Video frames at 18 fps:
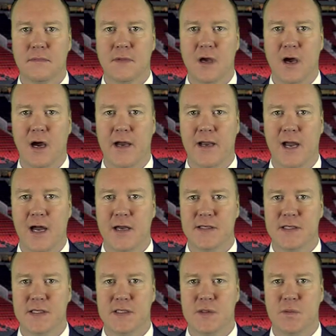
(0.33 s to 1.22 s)
Hi
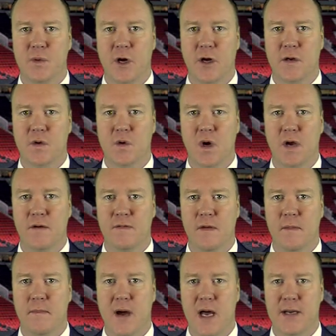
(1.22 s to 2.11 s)
guys, this is Vernon Croy
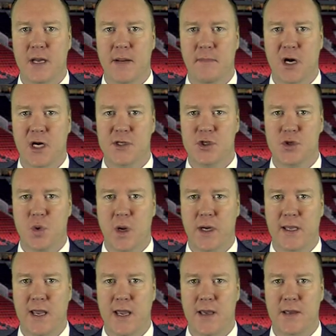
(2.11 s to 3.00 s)
for Monday, March
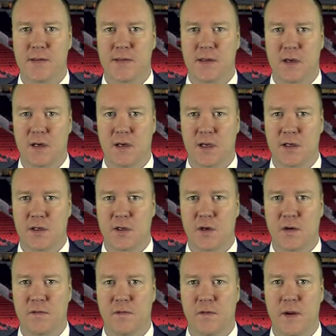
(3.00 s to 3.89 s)
28th. I'll get to
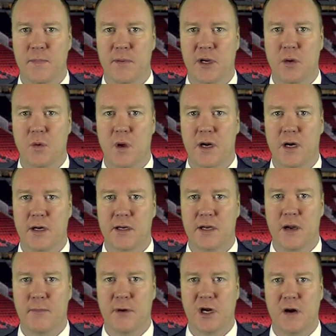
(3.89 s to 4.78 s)
your free pick winner
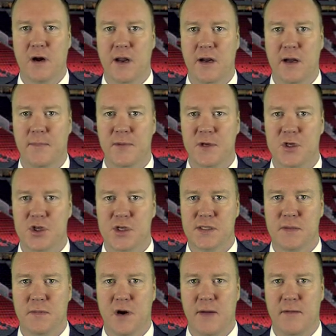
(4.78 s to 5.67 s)
coming right up in
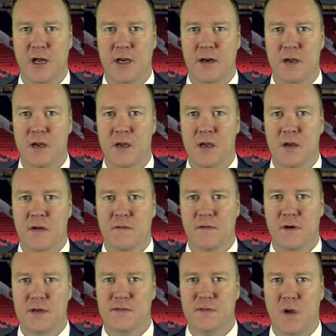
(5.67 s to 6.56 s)
just a moment.
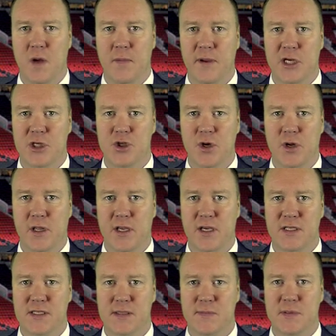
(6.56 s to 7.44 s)
First of all, make sure that
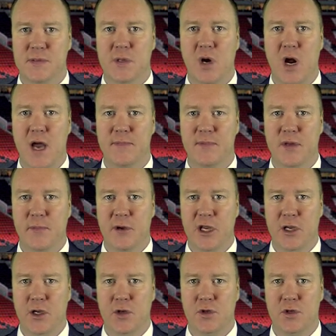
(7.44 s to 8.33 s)
you subscribe to my
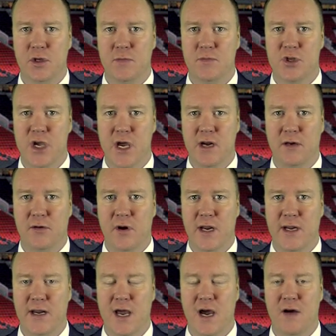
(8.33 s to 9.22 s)
YouTube channel
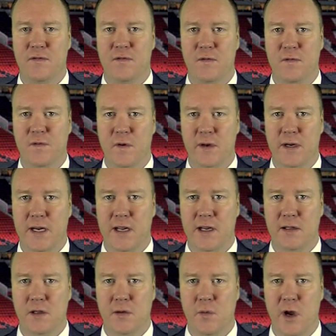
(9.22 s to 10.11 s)
right now for free
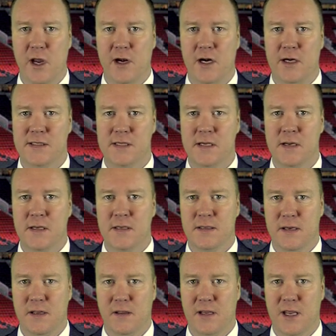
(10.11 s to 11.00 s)
daily winners.
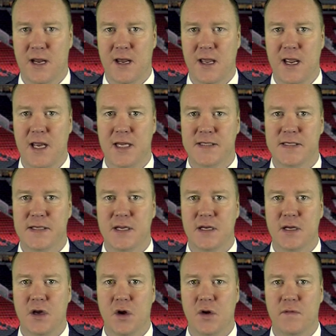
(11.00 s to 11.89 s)
You'll get an
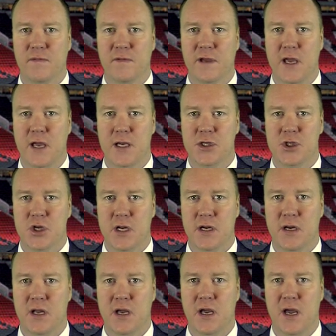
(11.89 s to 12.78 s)
instant notification
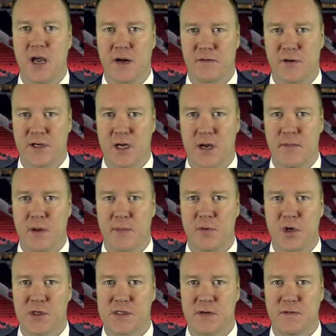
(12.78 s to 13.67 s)
every time I
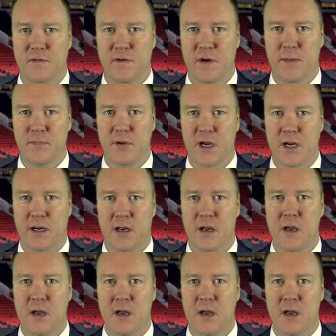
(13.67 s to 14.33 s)
post a free pick.